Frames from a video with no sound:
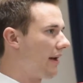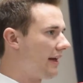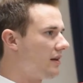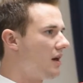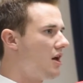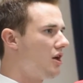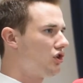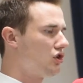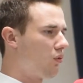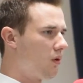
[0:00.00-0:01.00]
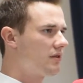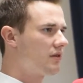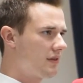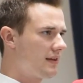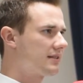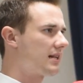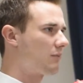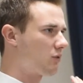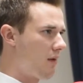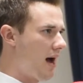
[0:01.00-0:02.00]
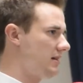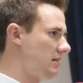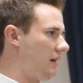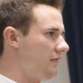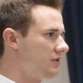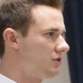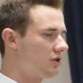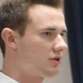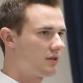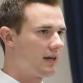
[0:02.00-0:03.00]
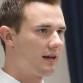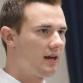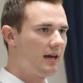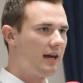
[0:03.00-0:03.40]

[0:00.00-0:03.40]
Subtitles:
And you know, one of the things that I'm reminded of is just that